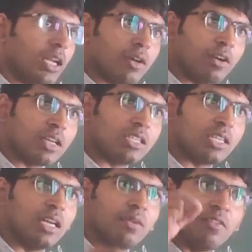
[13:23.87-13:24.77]
the liquid
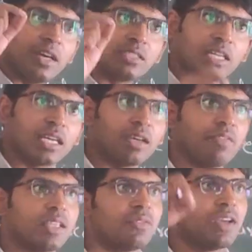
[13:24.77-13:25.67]
crystal, we are checking
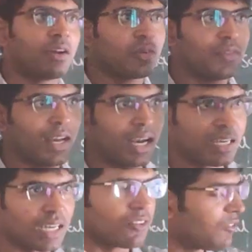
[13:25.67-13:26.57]
whether we have given
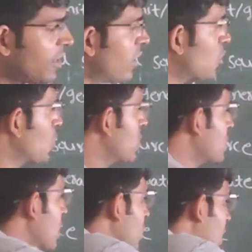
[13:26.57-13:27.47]
electric field to this
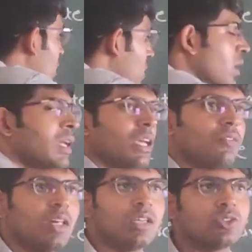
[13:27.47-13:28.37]
or not.
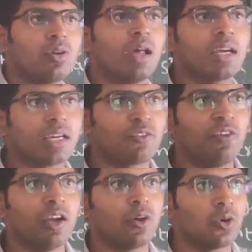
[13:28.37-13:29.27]
If there is no electric
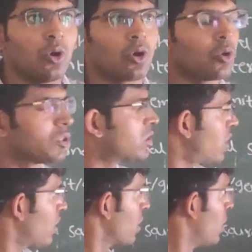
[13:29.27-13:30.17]
field, no
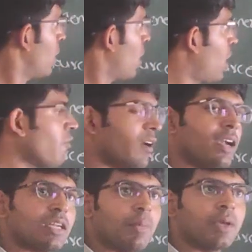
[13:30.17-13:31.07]
question of
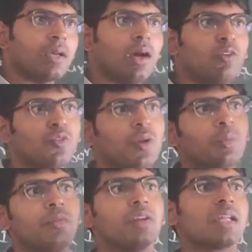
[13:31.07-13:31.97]
light coming out from
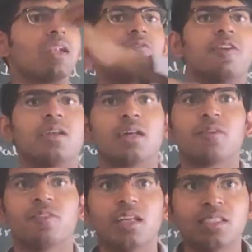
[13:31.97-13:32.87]
the vertical filter.
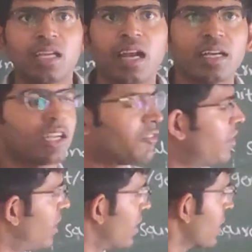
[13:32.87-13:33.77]
If there is an electric
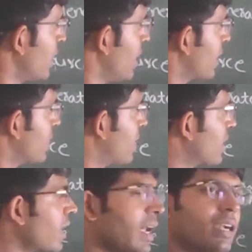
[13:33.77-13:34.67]
field, then
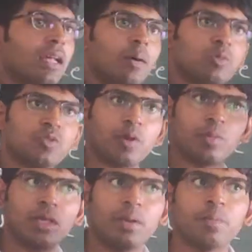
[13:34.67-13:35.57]
the light comes
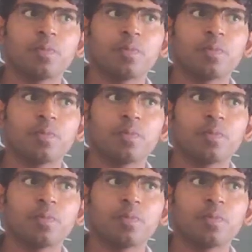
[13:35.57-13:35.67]
from the